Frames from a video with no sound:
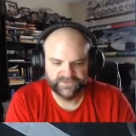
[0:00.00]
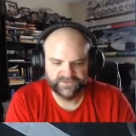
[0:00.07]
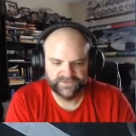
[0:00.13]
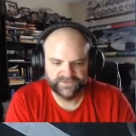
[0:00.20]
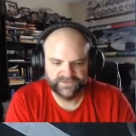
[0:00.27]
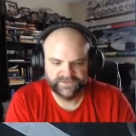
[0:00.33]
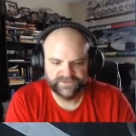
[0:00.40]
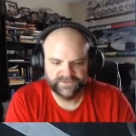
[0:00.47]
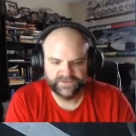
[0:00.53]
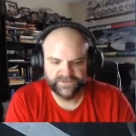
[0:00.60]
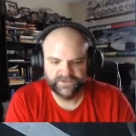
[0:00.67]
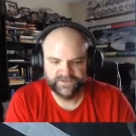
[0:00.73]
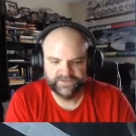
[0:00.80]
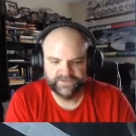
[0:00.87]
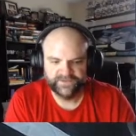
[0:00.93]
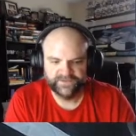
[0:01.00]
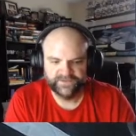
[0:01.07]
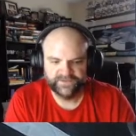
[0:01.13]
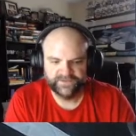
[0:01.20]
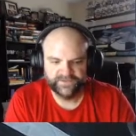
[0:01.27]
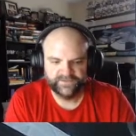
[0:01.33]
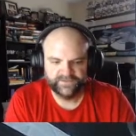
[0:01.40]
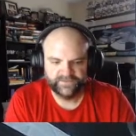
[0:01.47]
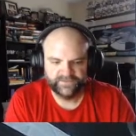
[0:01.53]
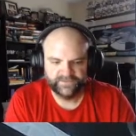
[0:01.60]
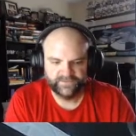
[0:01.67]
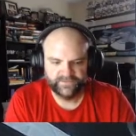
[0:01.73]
(no one is talking)